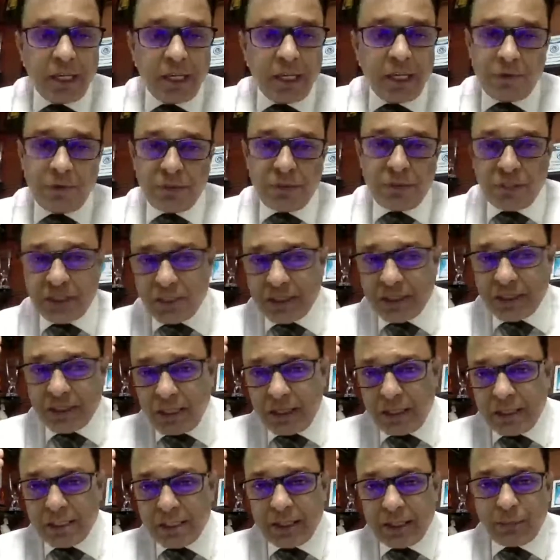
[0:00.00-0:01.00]
If it's just a
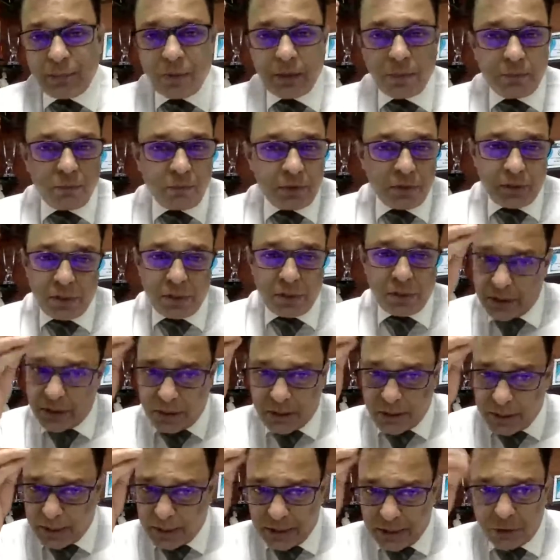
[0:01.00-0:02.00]
little septum which is
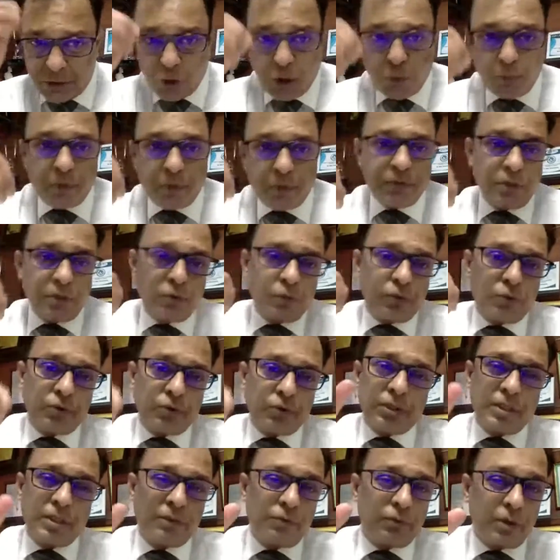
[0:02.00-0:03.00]
just at the top of the
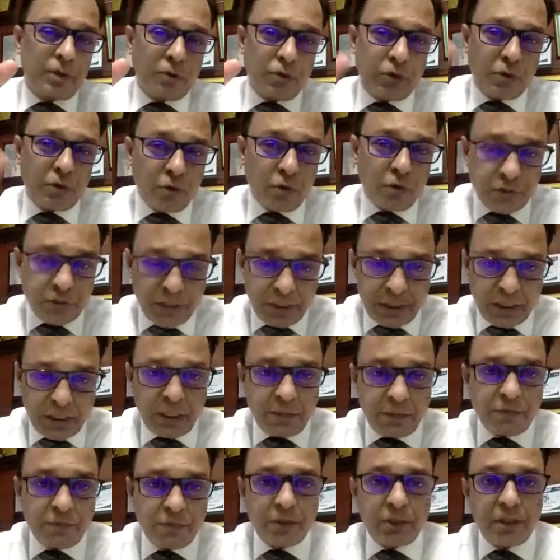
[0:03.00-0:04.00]
uterus, it will not cause any
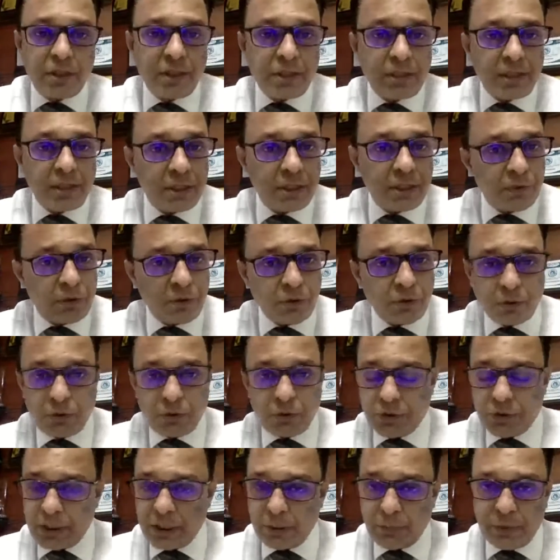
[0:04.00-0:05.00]
infertility, it will not
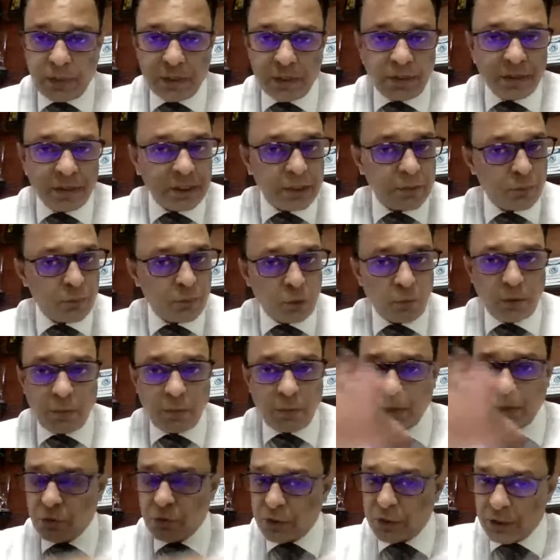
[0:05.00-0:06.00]
cause any pregnancy
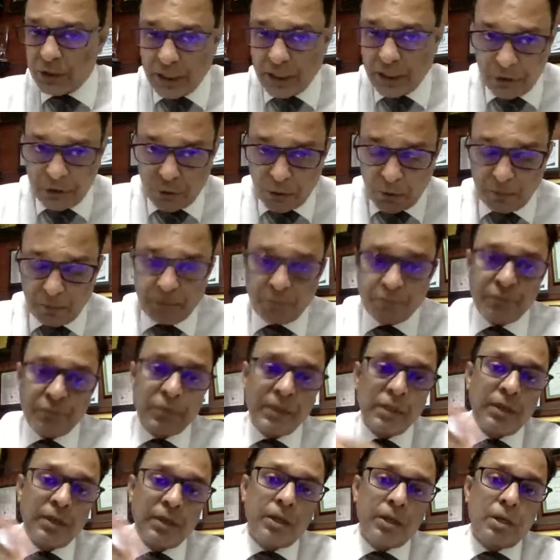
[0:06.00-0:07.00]
problem, and it can carry on.
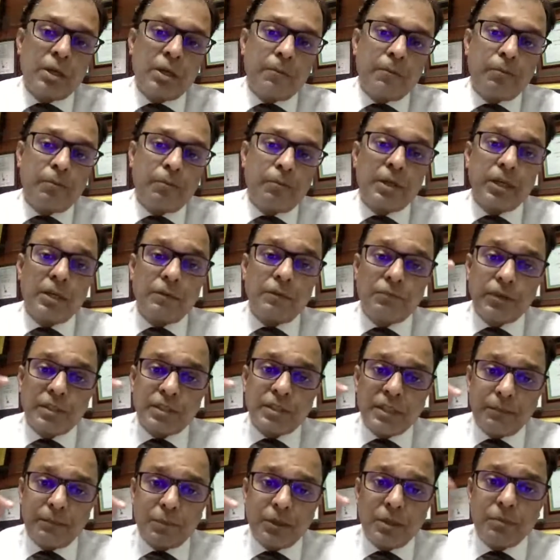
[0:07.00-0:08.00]
But if the
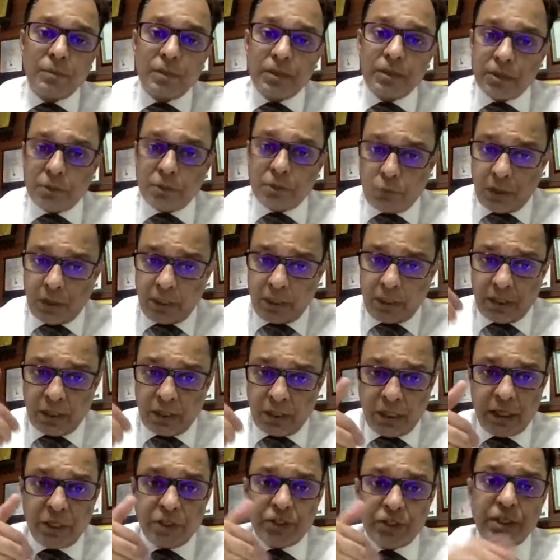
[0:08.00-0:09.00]
septum is quite
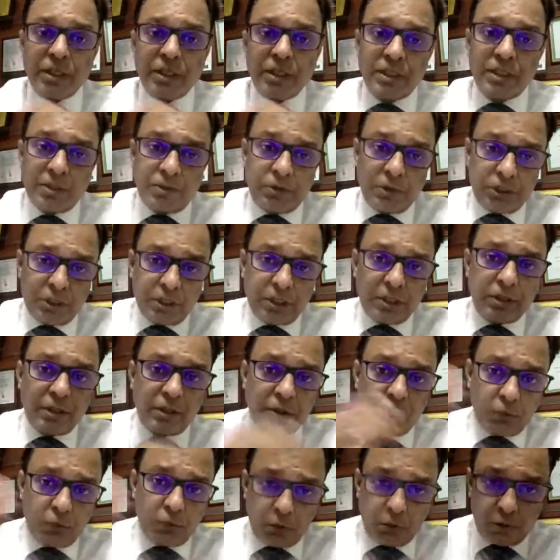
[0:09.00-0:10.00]
large and it's reaching
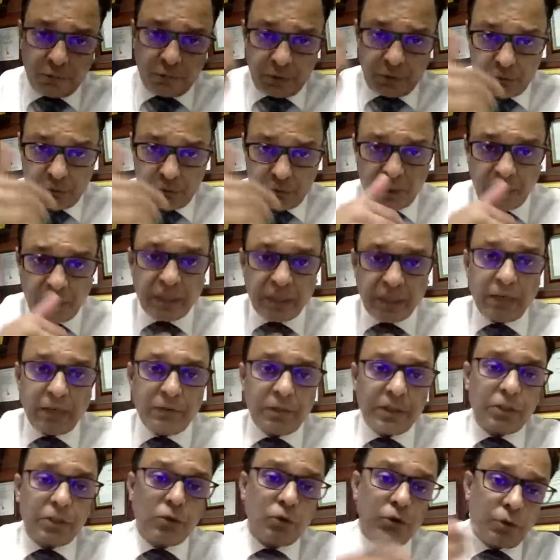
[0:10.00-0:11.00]
the whole of uterine
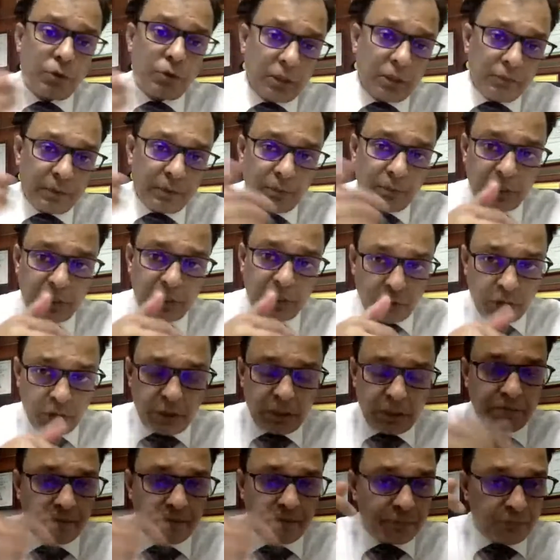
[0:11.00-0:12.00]
cavity or even
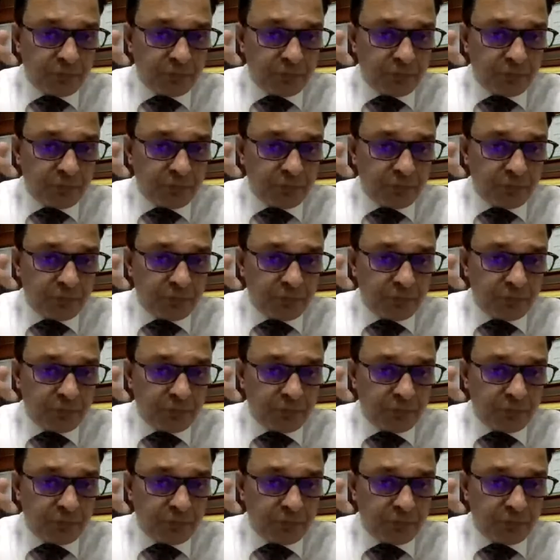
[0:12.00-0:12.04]
beyond,